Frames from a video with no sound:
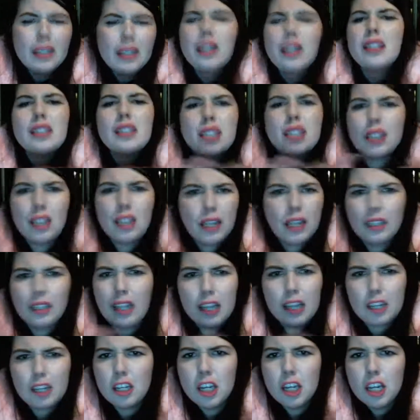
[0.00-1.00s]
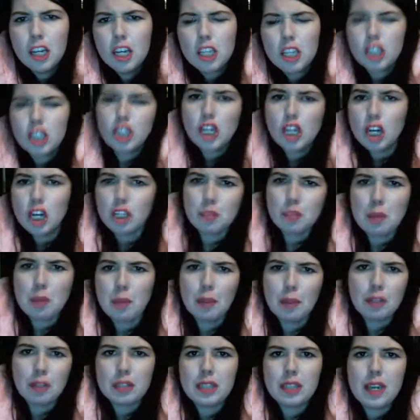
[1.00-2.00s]
Not saying that like church
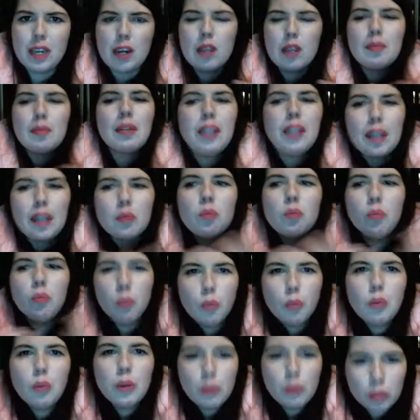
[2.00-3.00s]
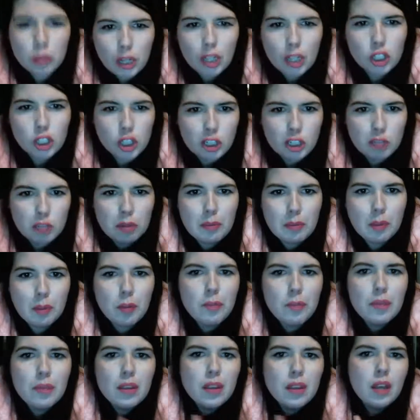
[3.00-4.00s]
people are scary, but like we were not church
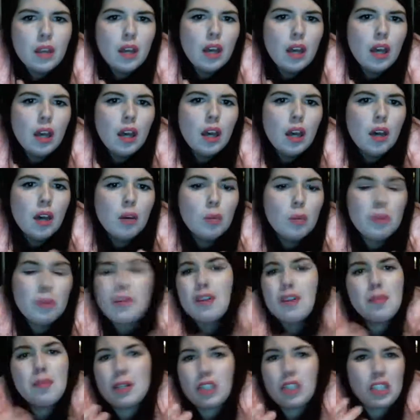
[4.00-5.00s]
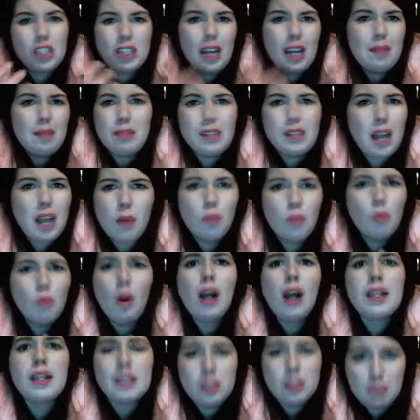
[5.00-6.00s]
people. We very much at the time did not
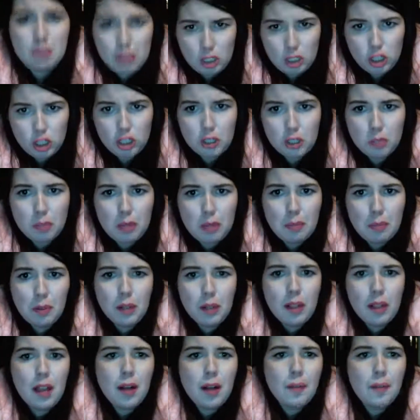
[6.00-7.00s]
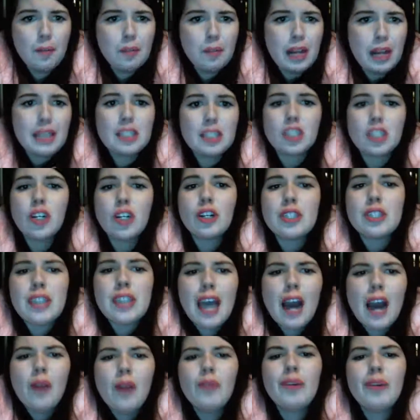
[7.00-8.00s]
want to be church people. But as it turns
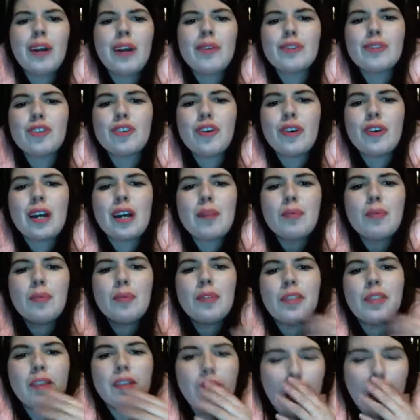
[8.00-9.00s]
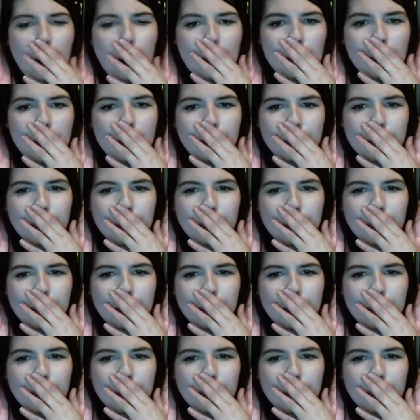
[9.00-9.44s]
out, when I was growing up with a